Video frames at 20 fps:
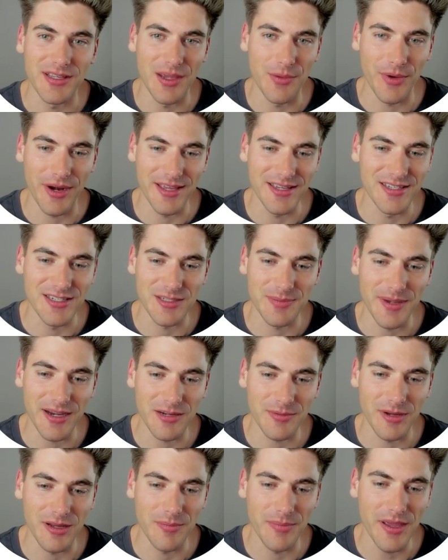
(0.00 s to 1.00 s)
And when I
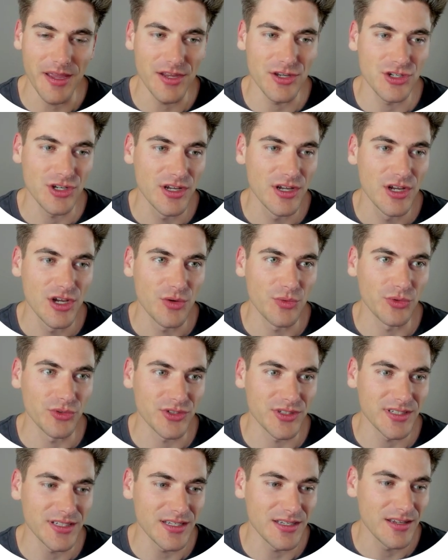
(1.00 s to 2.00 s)
inspect my page, we'll
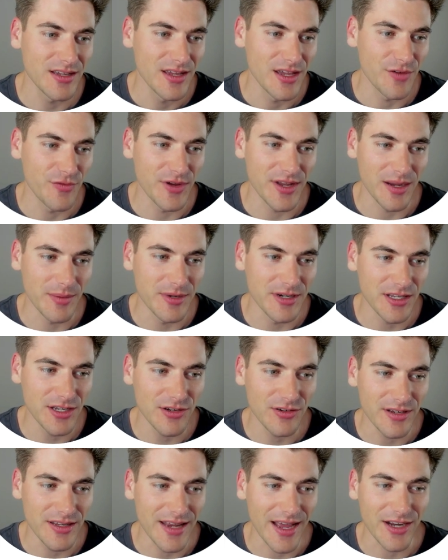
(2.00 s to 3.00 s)
see if we come in
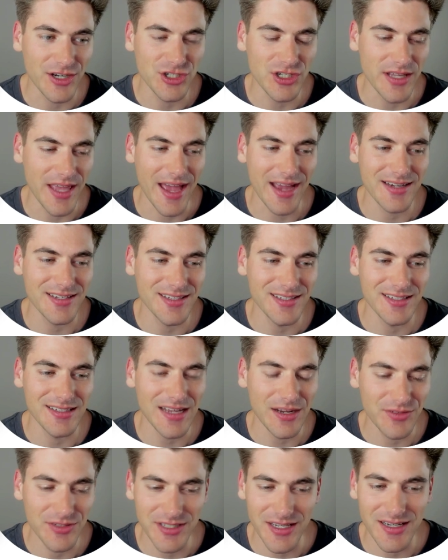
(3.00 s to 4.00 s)
here, it actually exits is
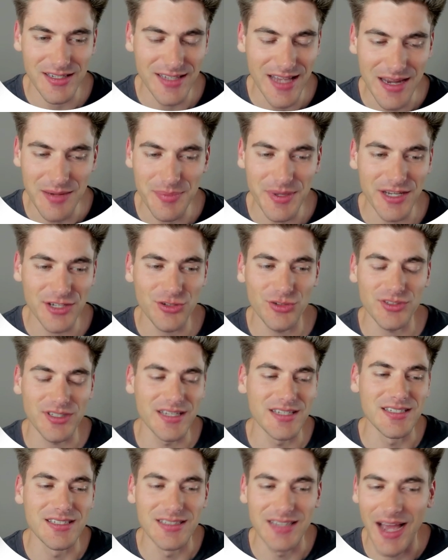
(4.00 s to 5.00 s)
out saying 10 pixels
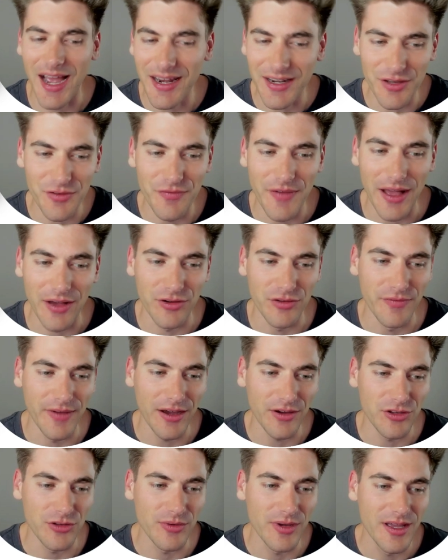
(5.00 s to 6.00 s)
is not a valid
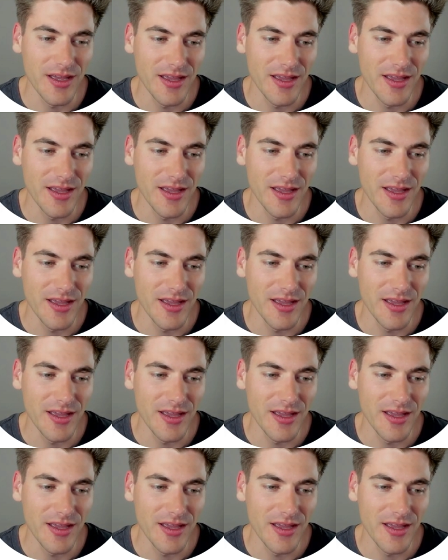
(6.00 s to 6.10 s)
value